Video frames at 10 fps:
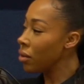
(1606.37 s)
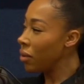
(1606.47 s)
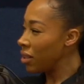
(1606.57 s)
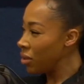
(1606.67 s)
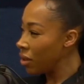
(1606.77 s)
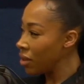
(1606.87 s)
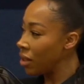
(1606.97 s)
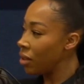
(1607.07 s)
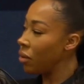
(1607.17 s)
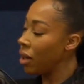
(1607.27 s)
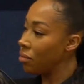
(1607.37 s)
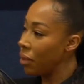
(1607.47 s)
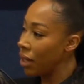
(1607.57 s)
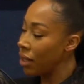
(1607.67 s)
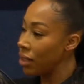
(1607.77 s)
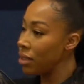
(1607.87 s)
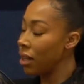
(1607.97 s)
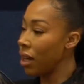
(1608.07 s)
quite toxic, quite bad,